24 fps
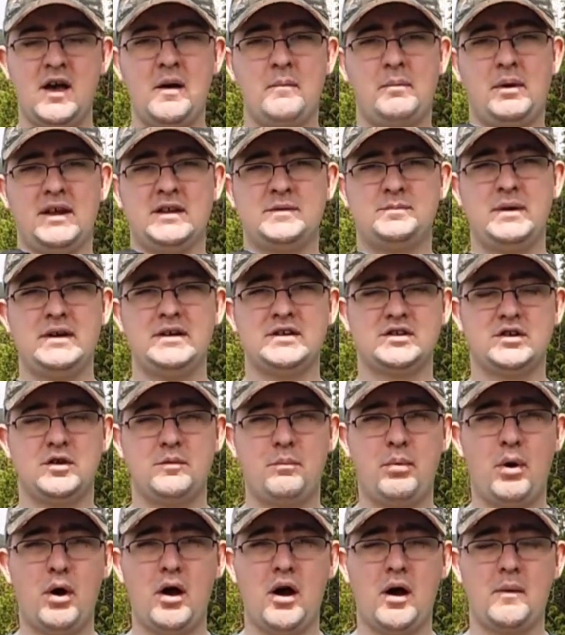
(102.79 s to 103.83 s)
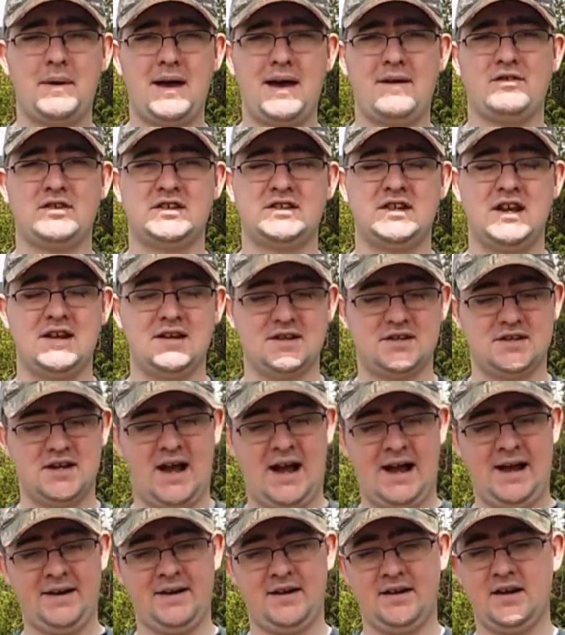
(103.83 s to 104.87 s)
but it's been superb ever since,
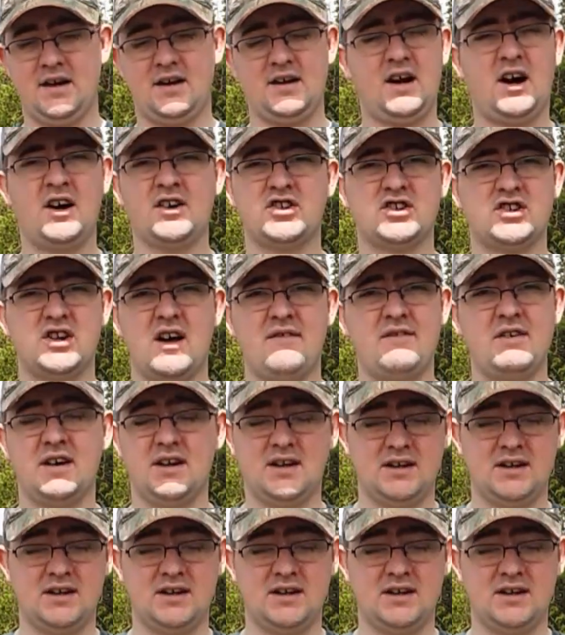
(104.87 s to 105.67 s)
and I just love it.